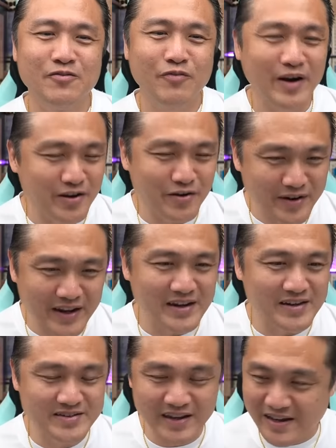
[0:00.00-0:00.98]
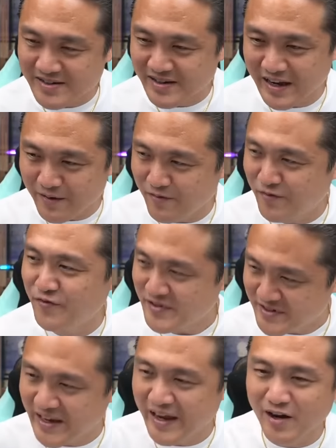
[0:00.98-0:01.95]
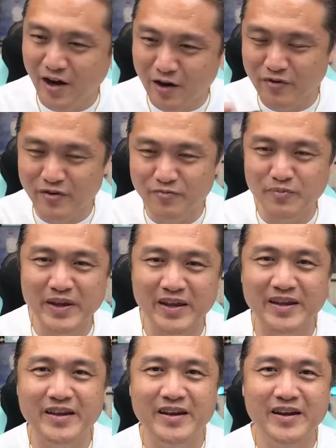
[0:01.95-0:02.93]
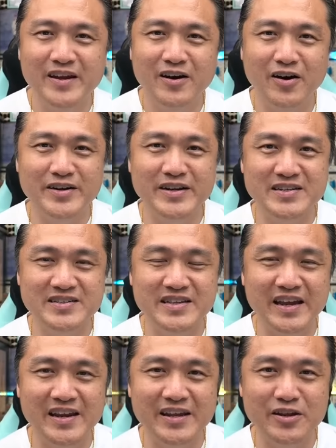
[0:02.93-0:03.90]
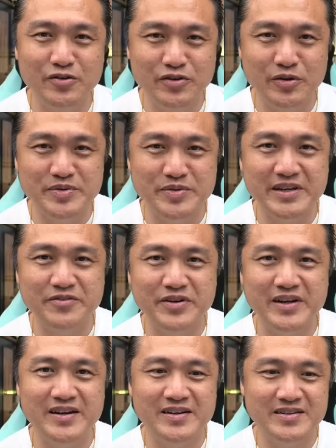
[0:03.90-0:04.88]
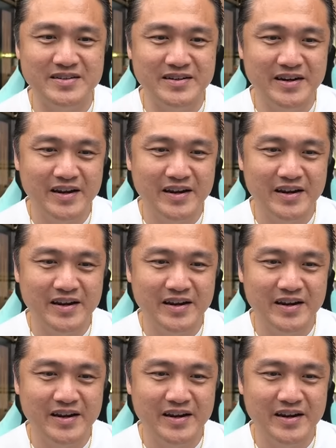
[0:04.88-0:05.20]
What you need is just keep staying on with me on this daily YouTube series.